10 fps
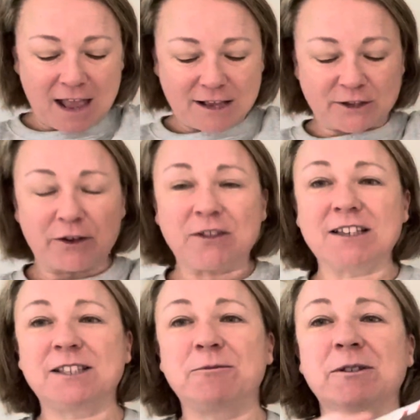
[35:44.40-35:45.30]
So
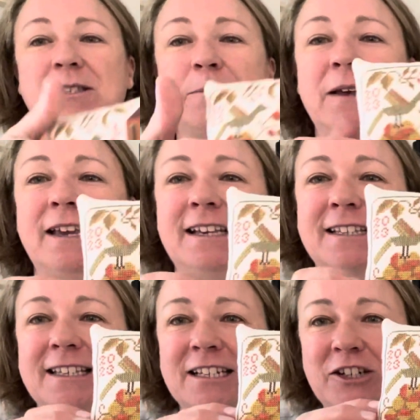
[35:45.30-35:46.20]
this was the piece
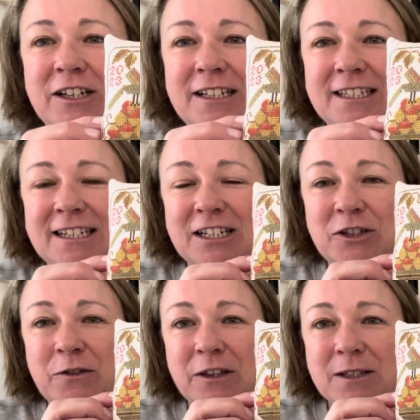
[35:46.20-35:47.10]
that she'd
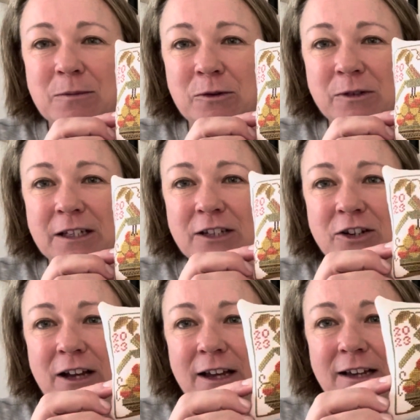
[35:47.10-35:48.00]
stitched for the Smalls
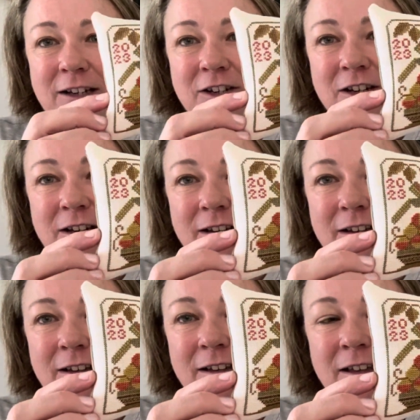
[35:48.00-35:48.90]
Exchange.
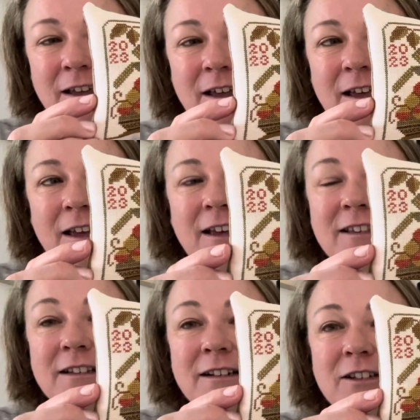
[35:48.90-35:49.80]

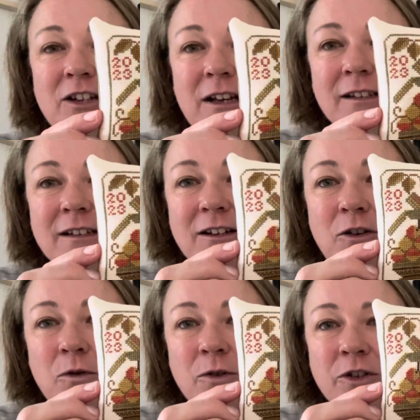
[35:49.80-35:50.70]
Isn't it just
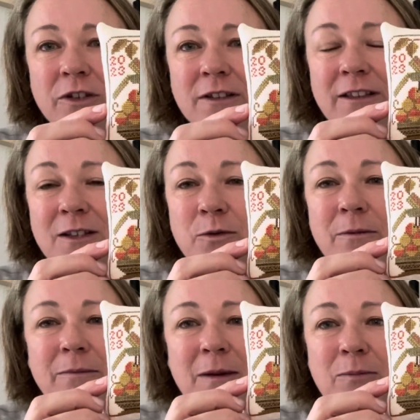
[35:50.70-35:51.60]
gorgeous? So this
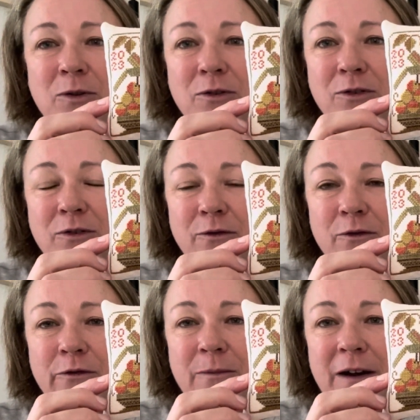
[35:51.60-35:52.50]
will be
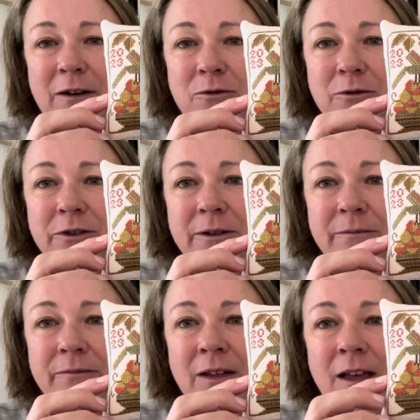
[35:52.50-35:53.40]
beautiful for my
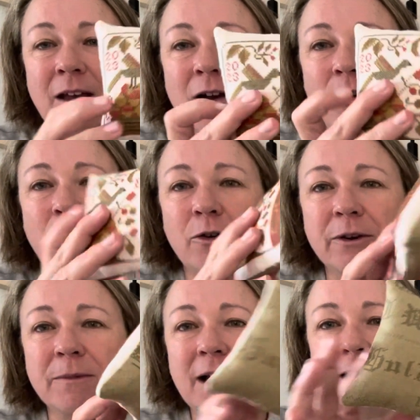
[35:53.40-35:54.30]
autumn
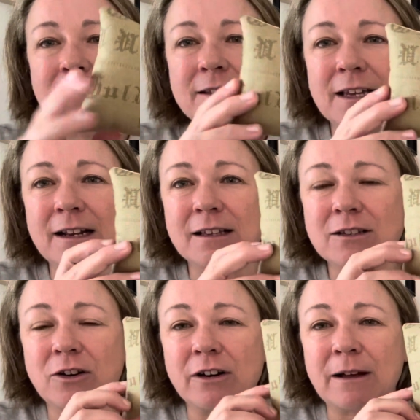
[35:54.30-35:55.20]
colours, and it's
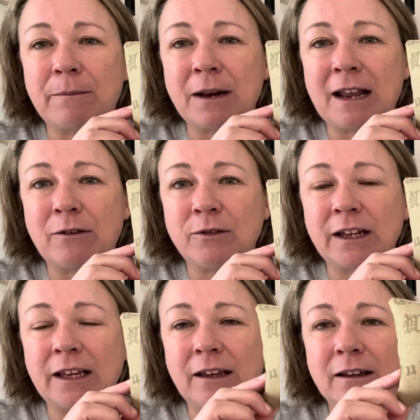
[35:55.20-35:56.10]
got a
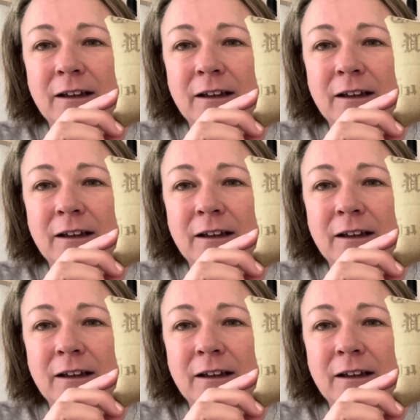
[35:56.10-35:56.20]
lovely